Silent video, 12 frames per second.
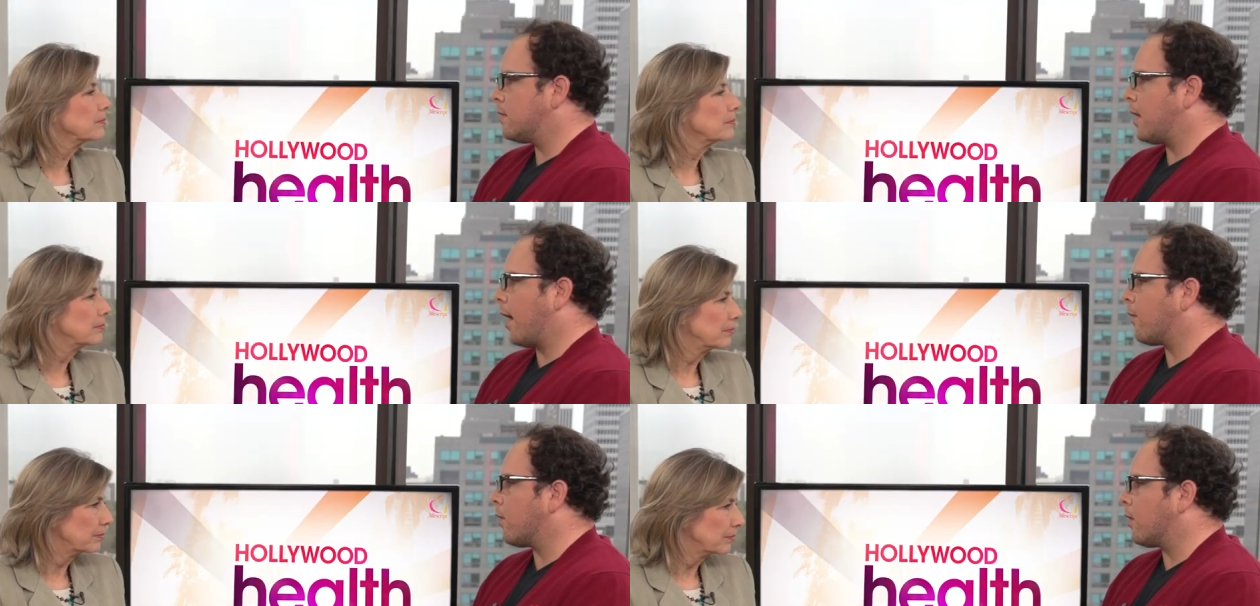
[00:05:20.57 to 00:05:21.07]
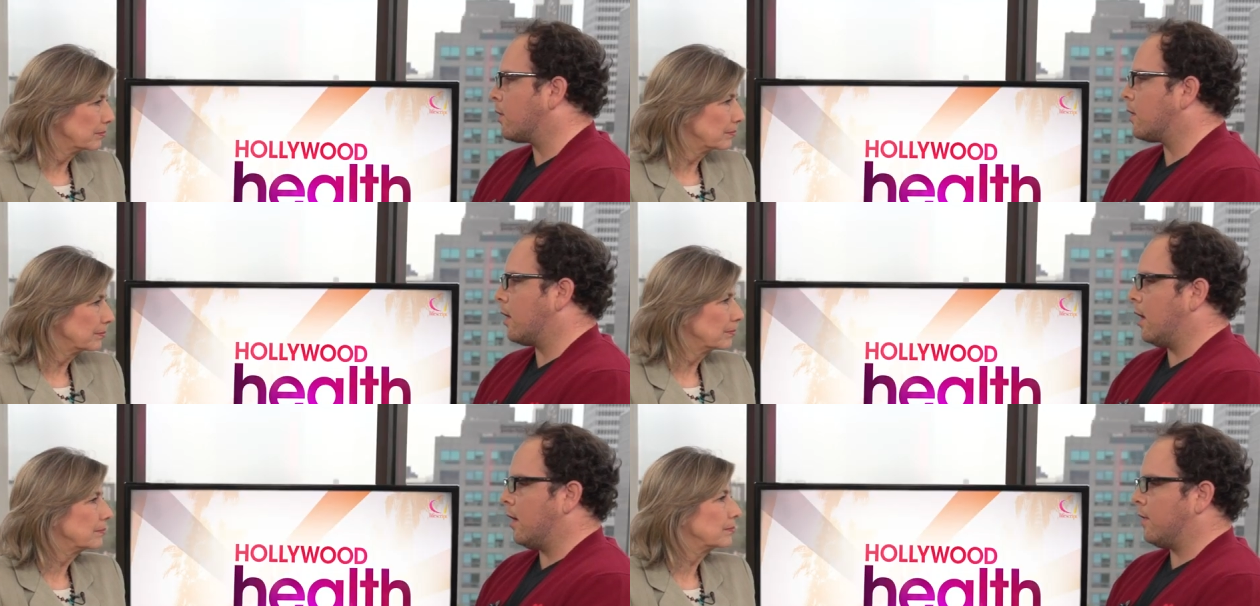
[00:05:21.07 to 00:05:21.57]
Speaker 1: error
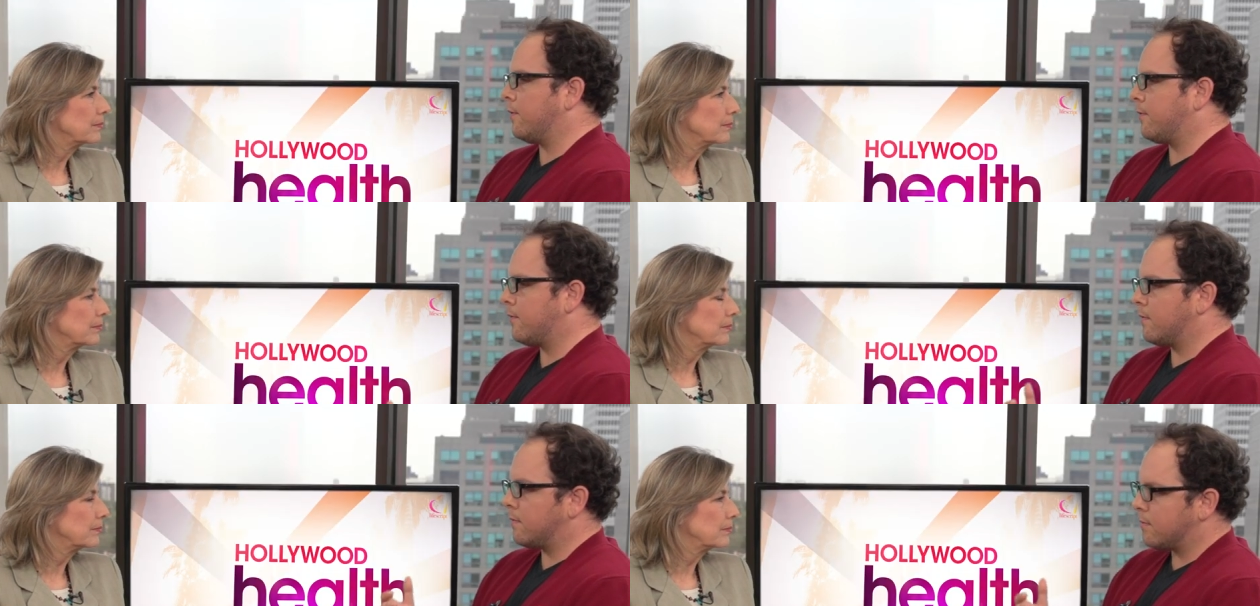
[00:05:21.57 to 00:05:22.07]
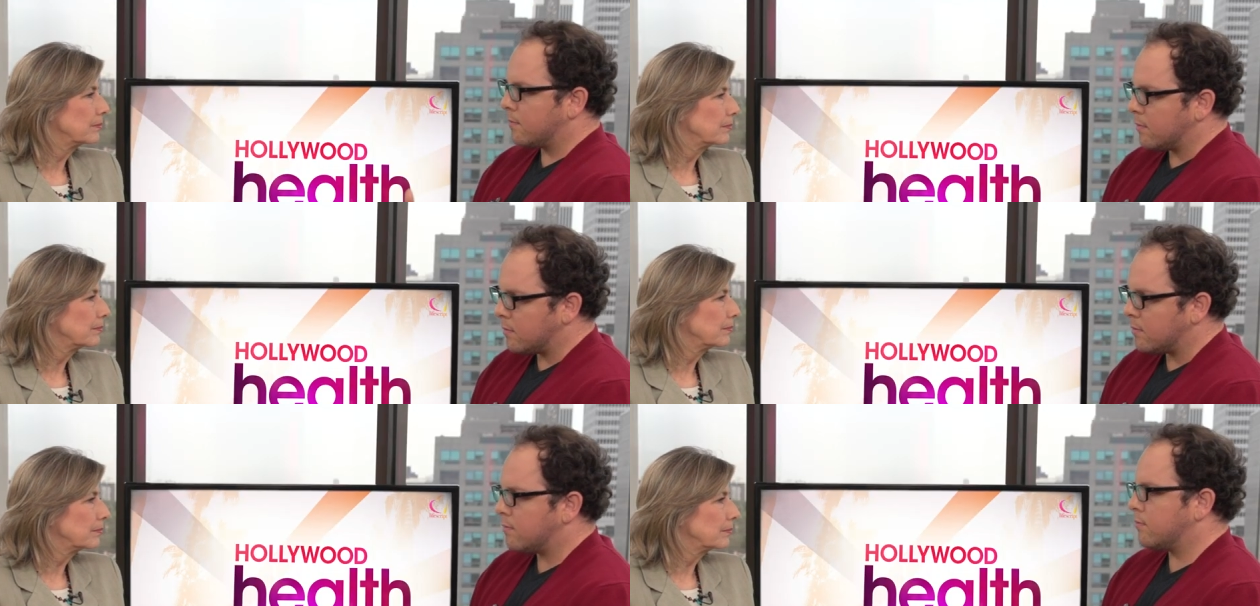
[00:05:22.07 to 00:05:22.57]
of
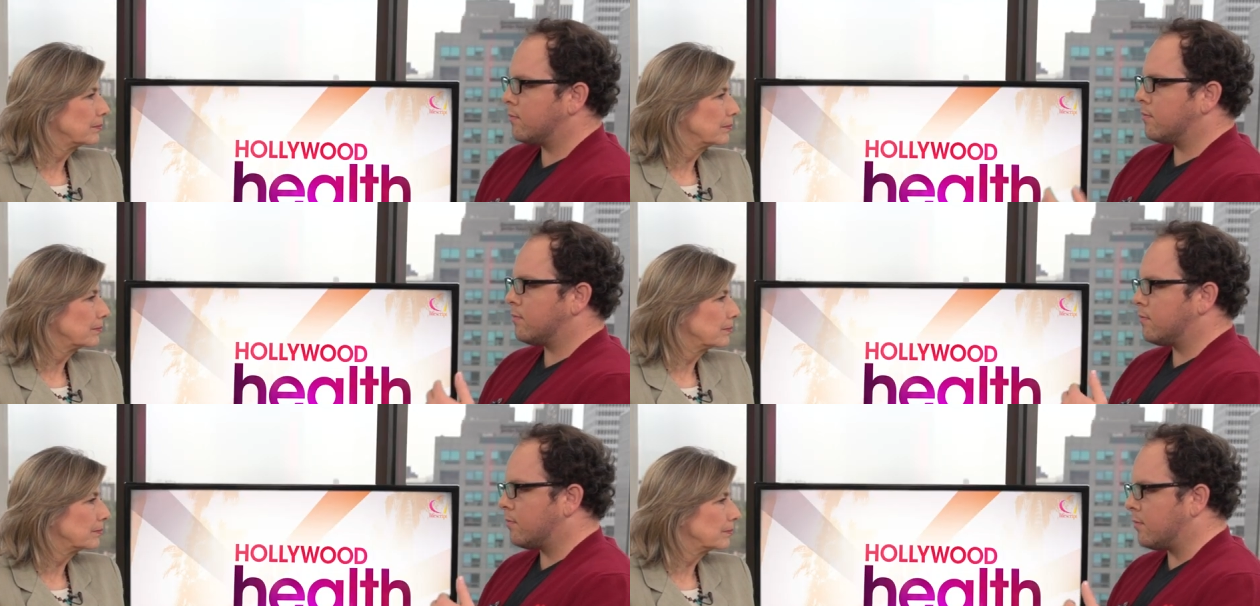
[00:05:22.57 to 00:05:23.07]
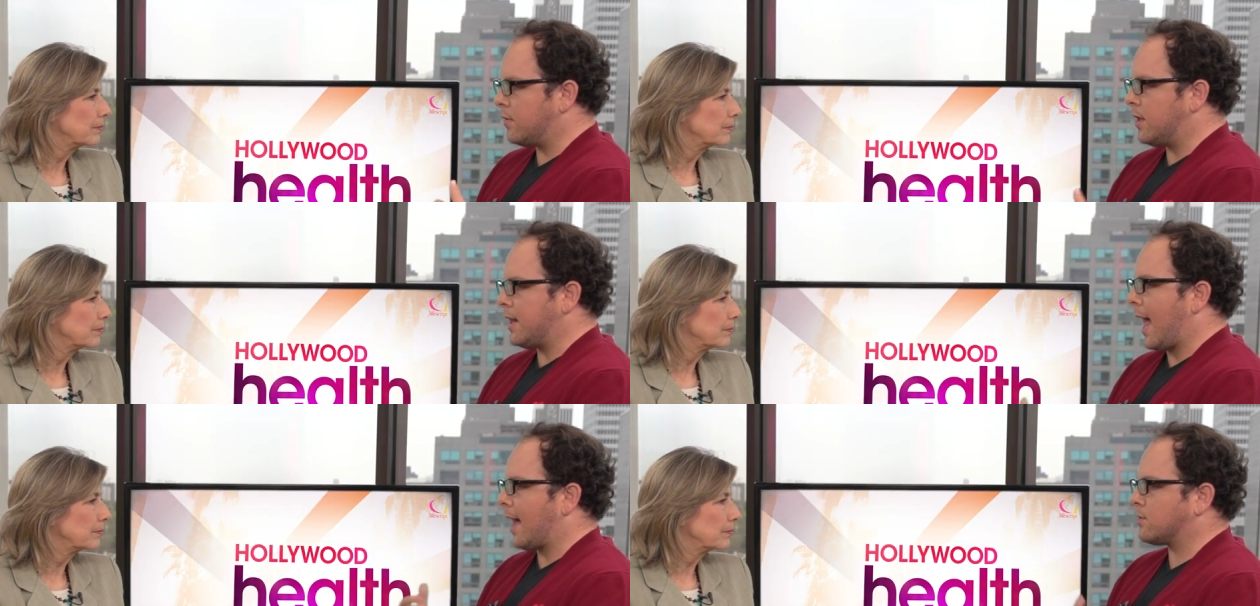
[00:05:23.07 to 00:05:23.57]
the
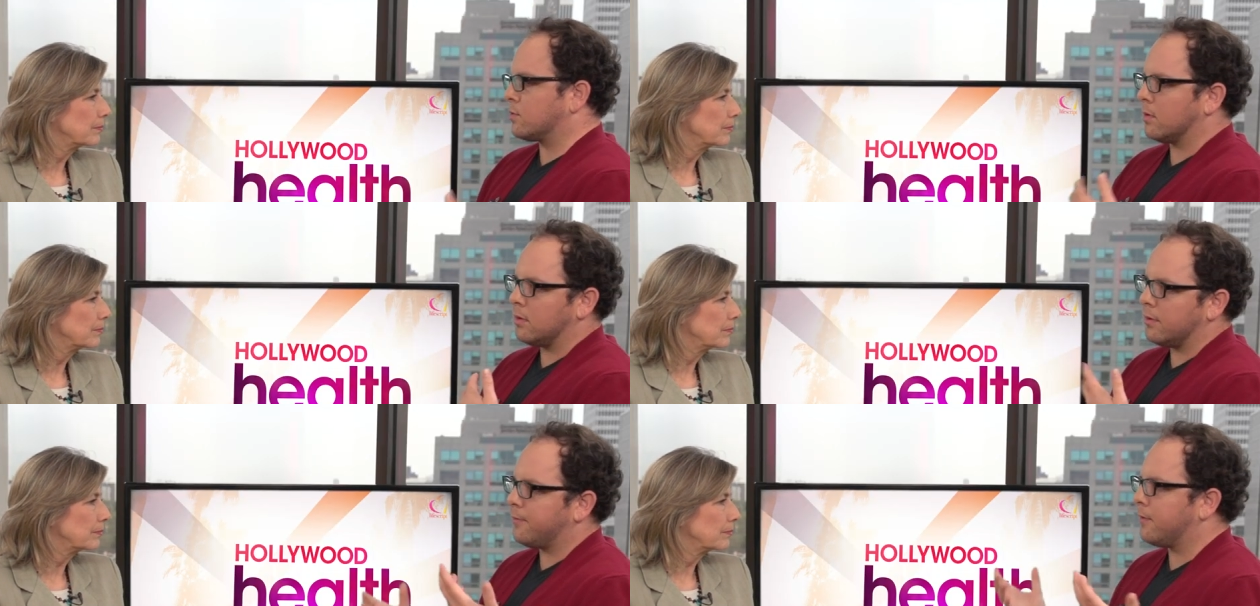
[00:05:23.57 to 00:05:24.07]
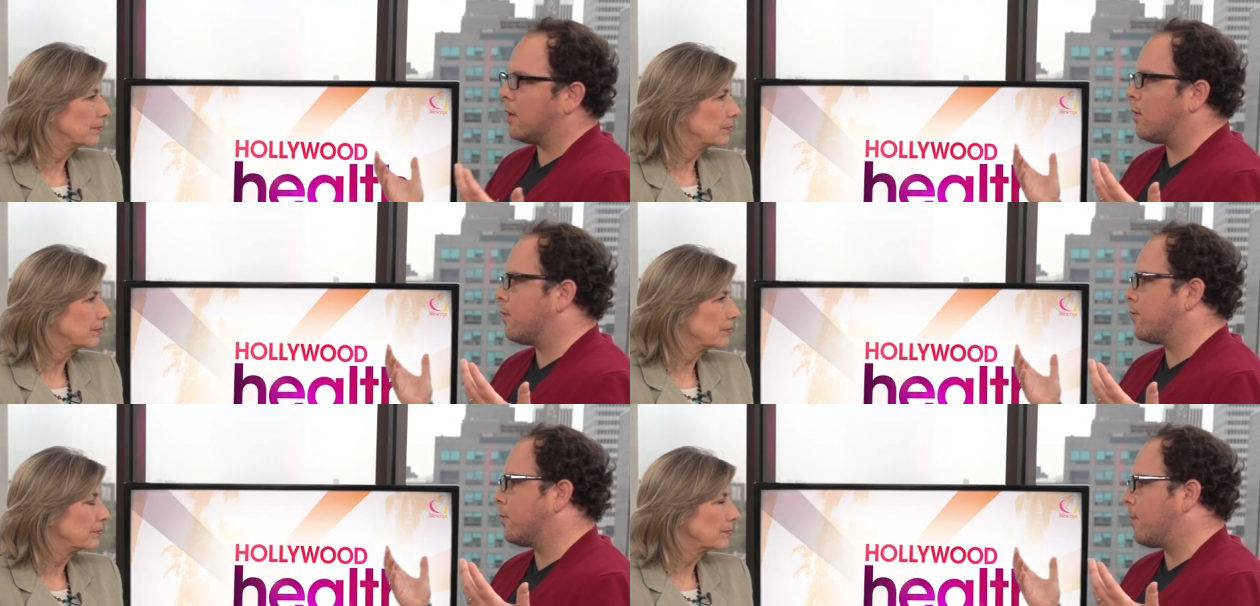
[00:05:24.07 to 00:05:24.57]
natural
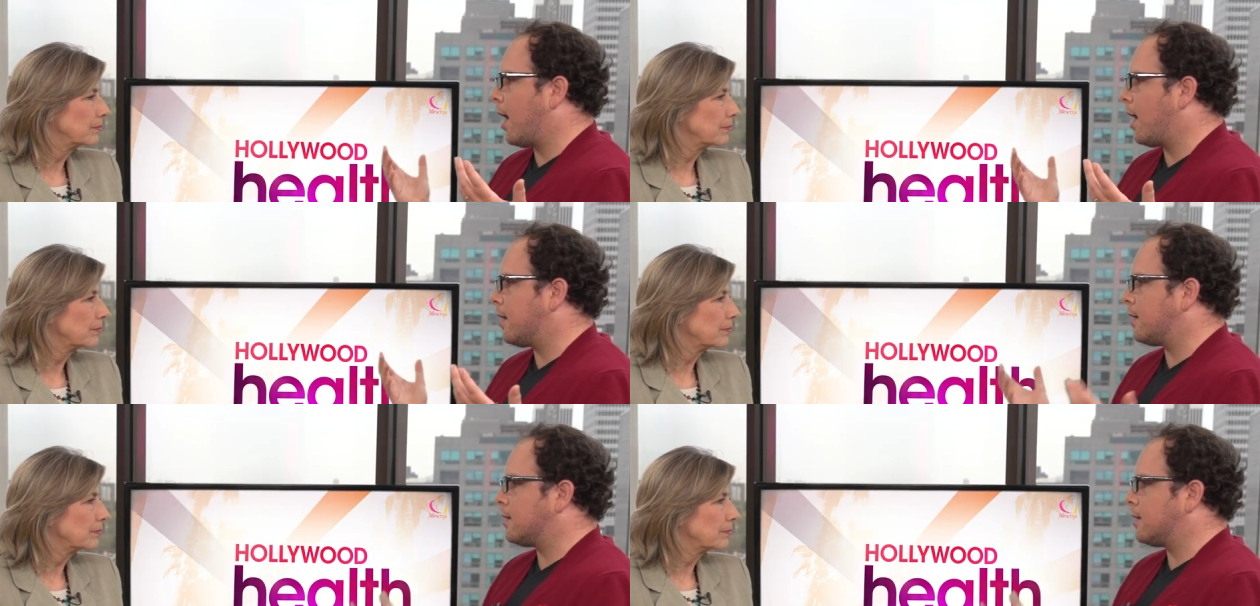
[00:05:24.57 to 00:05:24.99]
flow of your body